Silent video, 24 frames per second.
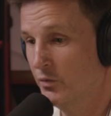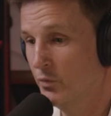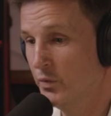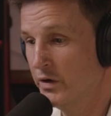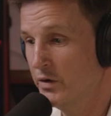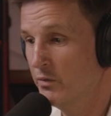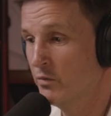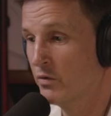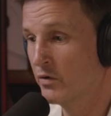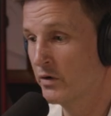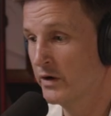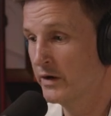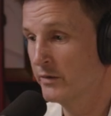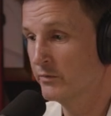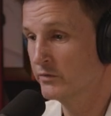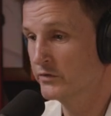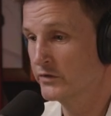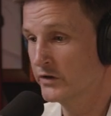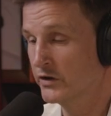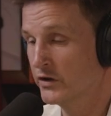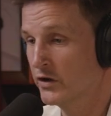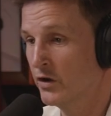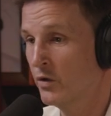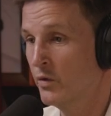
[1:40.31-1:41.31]
We were able to
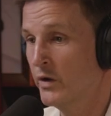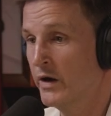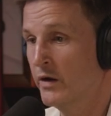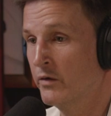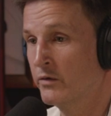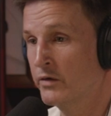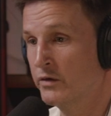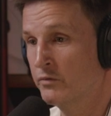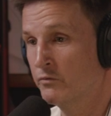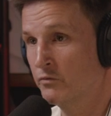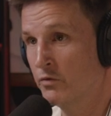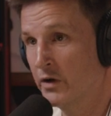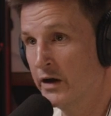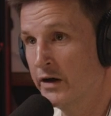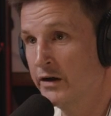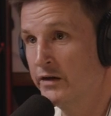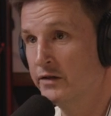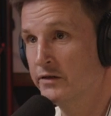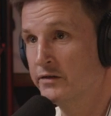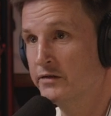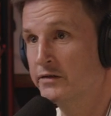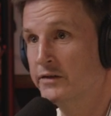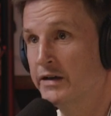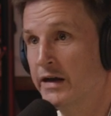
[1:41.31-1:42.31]
go out and raise
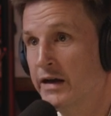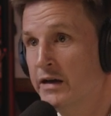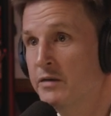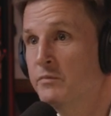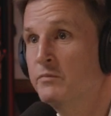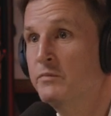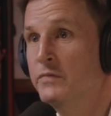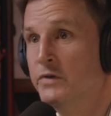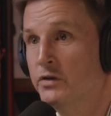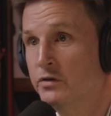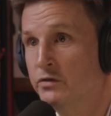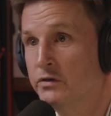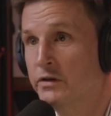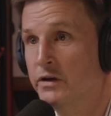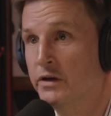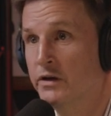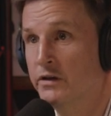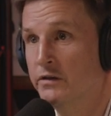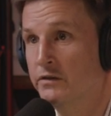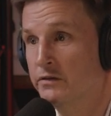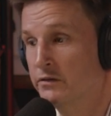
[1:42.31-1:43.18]
$10 million